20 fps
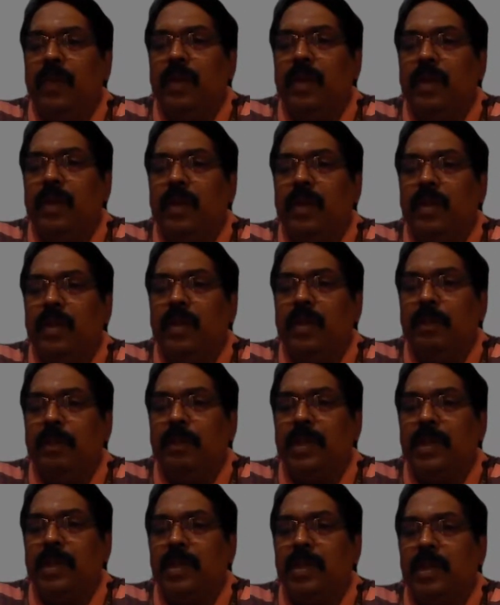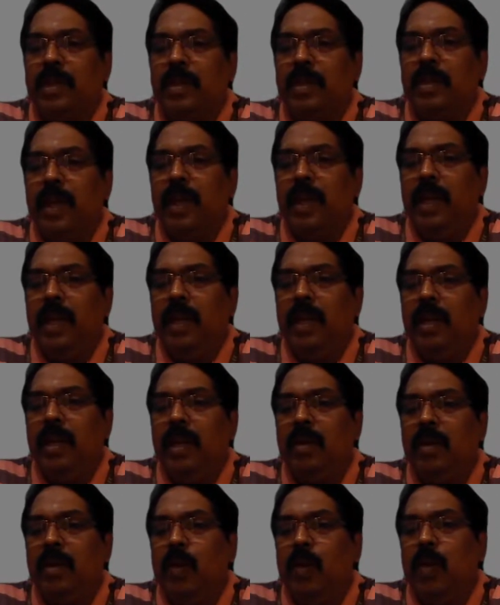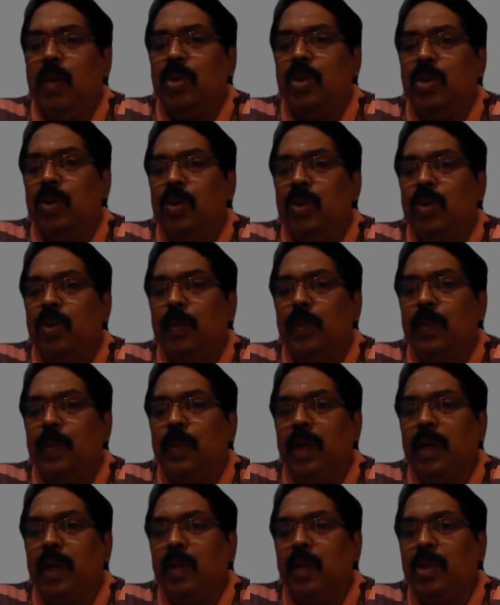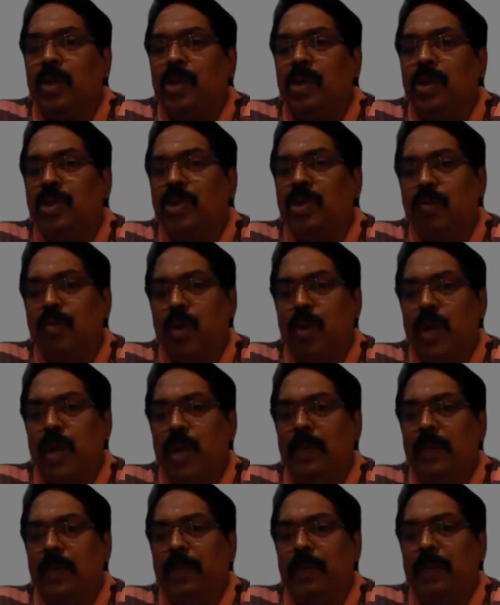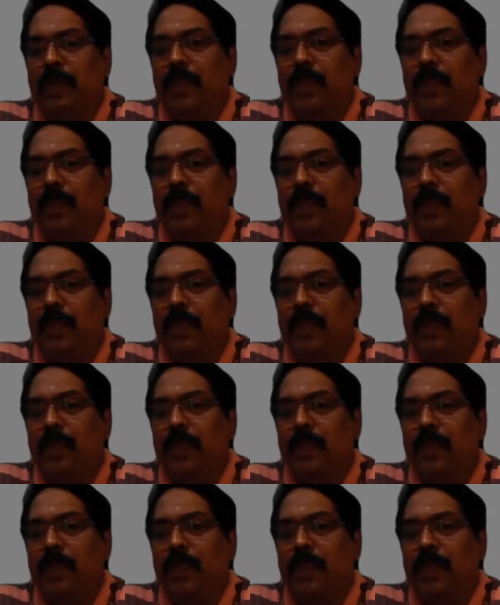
uh, represented by a closed loop control system model